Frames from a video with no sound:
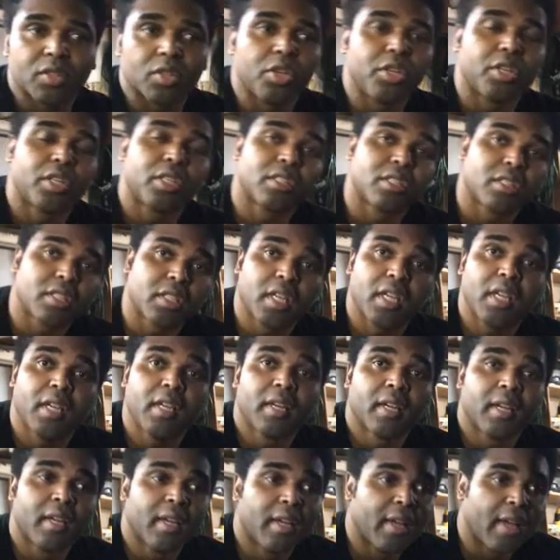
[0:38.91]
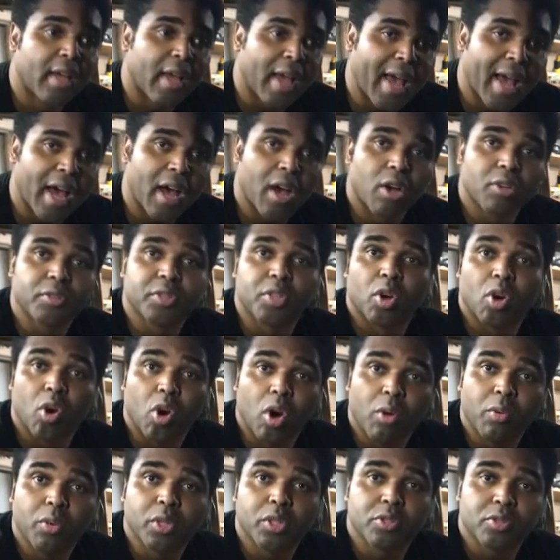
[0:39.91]
so you can see how the
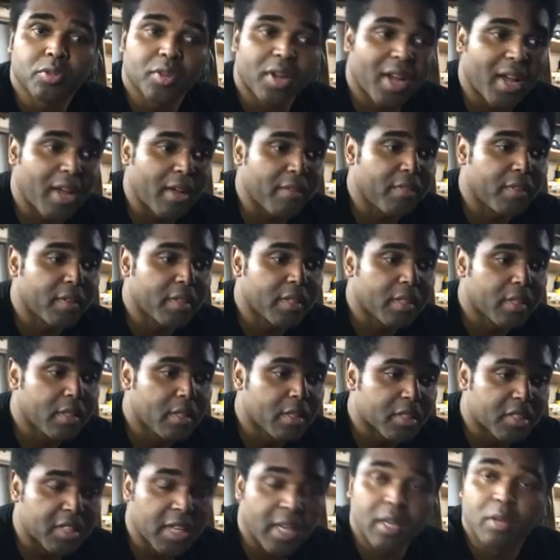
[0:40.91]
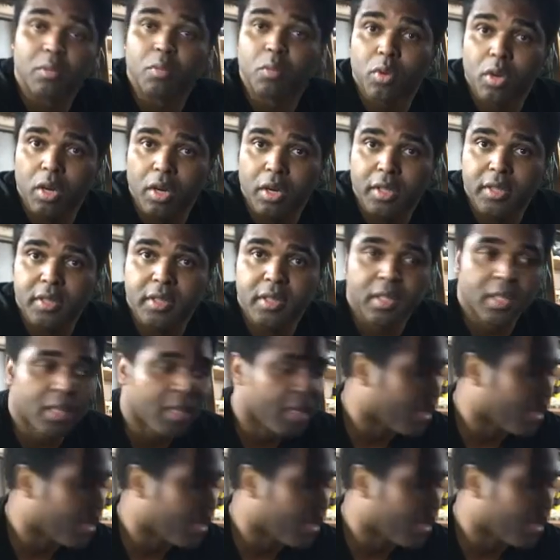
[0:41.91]
all-wheel drive setup works.